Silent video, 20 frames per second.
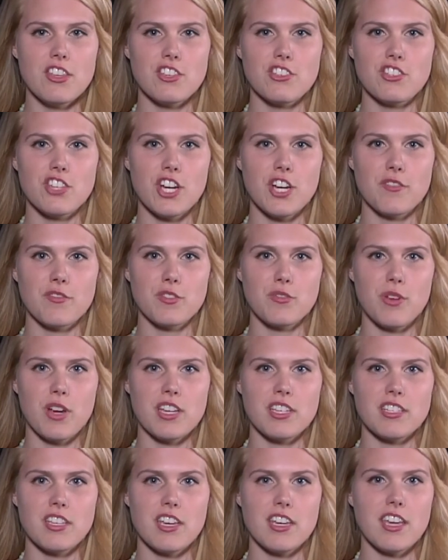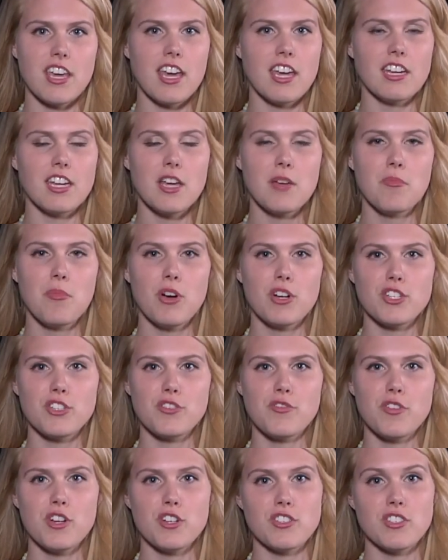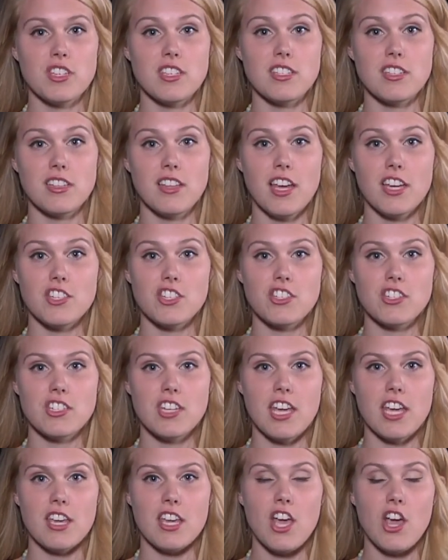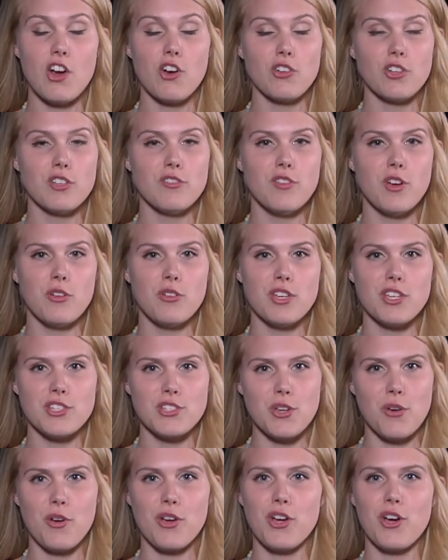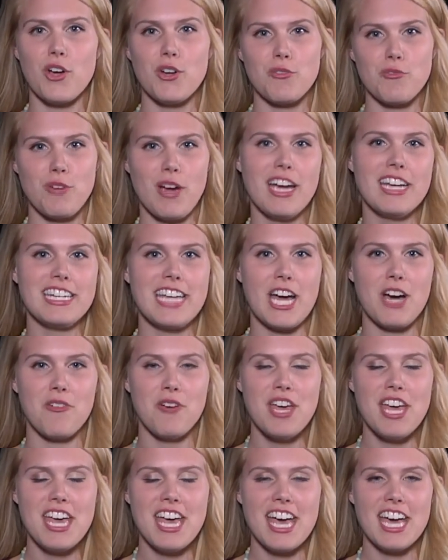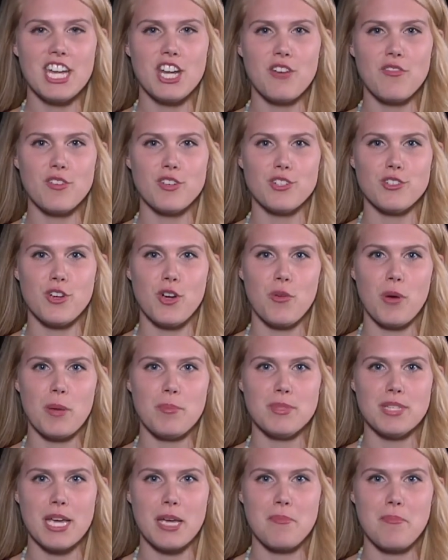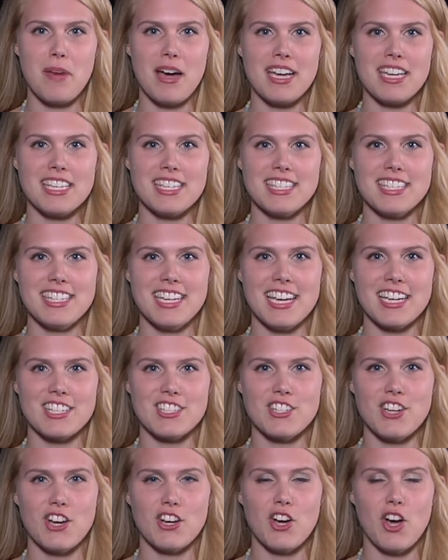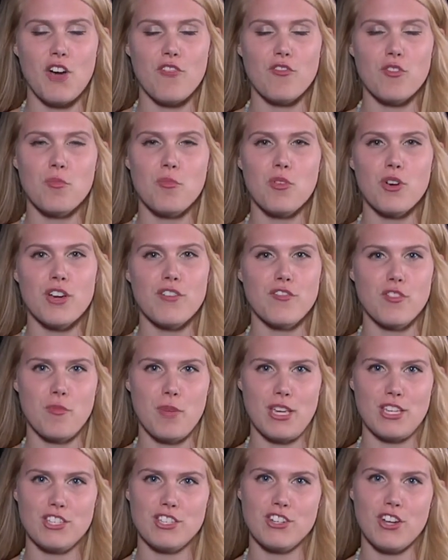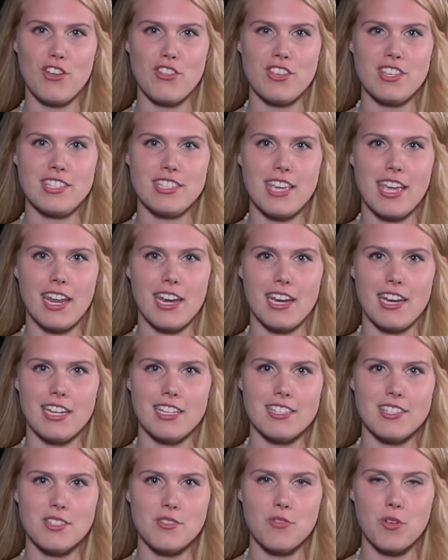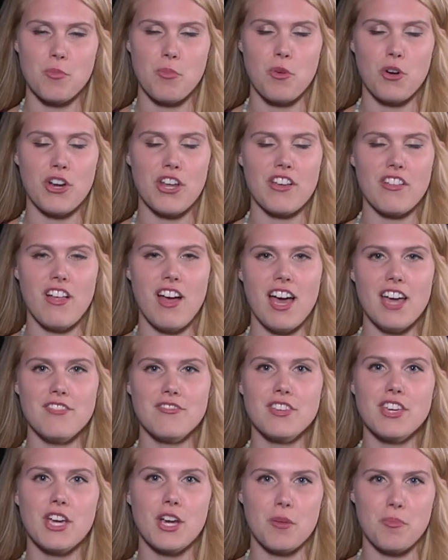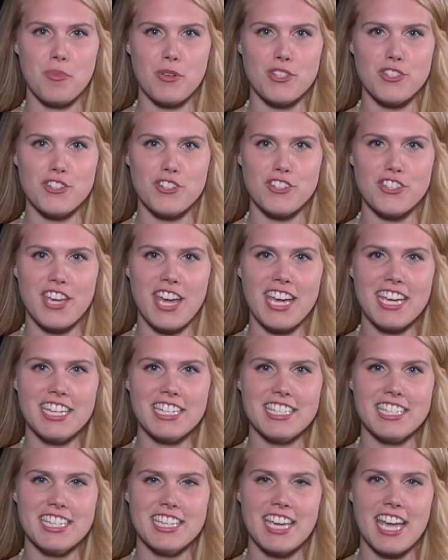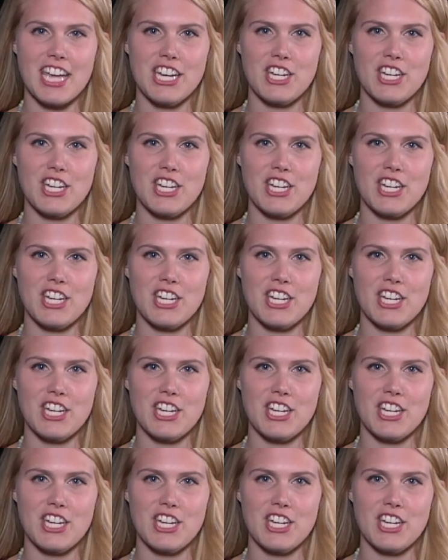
sheriff's race. Again, March 1st is election day. Early voting is going on right now. Head over to our website, myeasttex.com, for more information on these candidates. Reporting live, Kara Pritchard, KETK